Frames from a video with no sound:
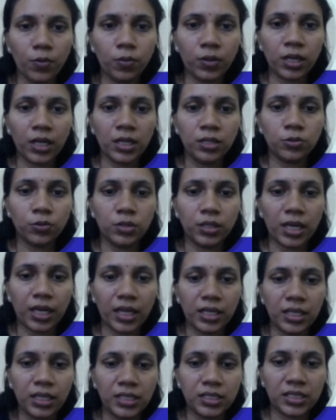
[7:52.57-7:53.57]
okay, so
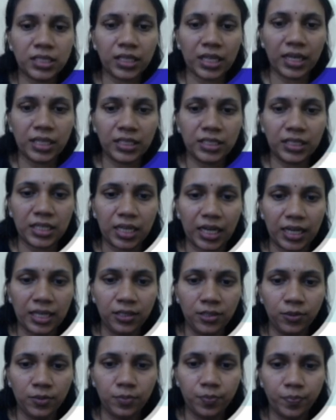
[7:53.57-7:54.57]
then he said
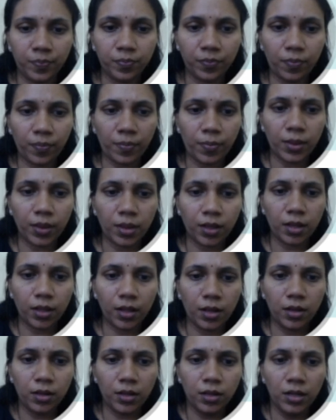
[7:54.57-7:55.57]
that
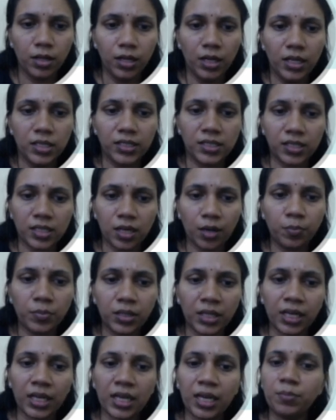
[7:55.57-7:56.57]

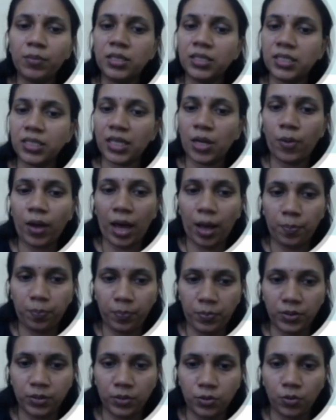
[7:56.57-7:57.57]
something must have
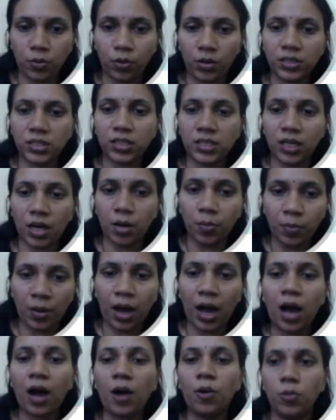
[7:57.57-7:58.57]
happened or
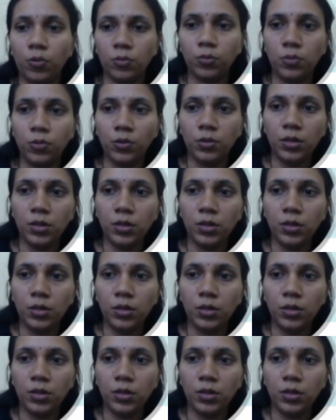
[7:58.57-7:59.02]
somehow,